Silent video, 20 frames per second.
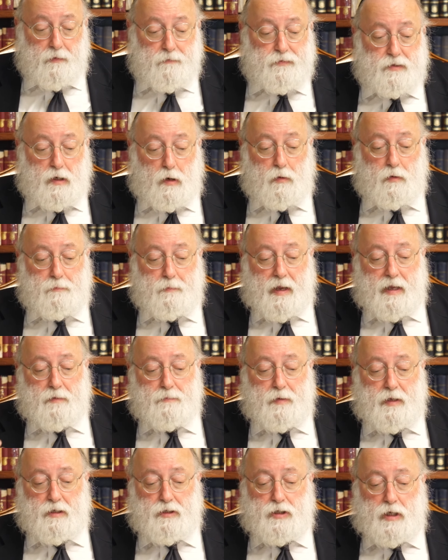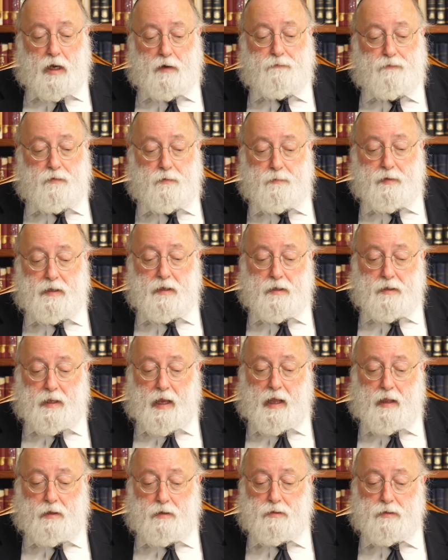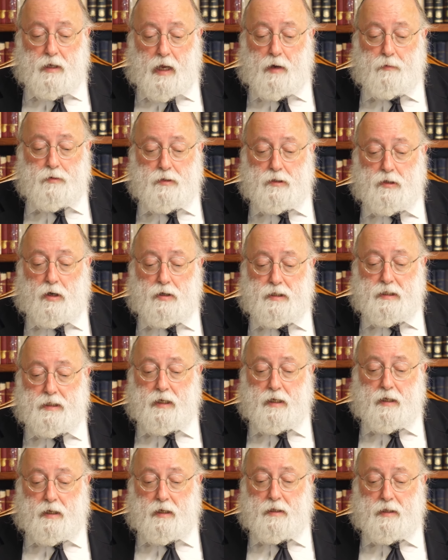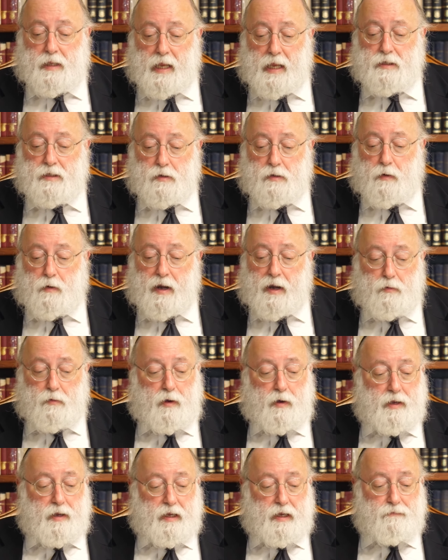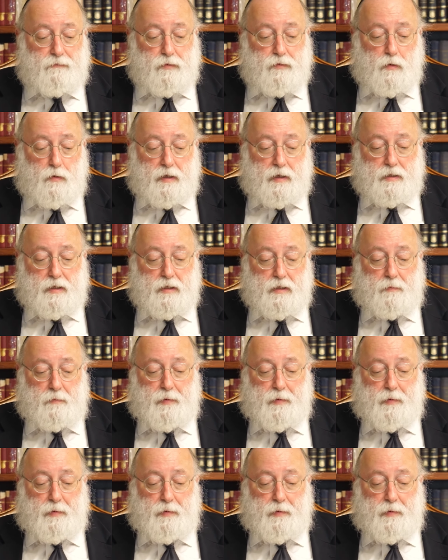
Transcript: If someone mailed me a check for a million dollars, I would start singing and dancing right away, even though I didn't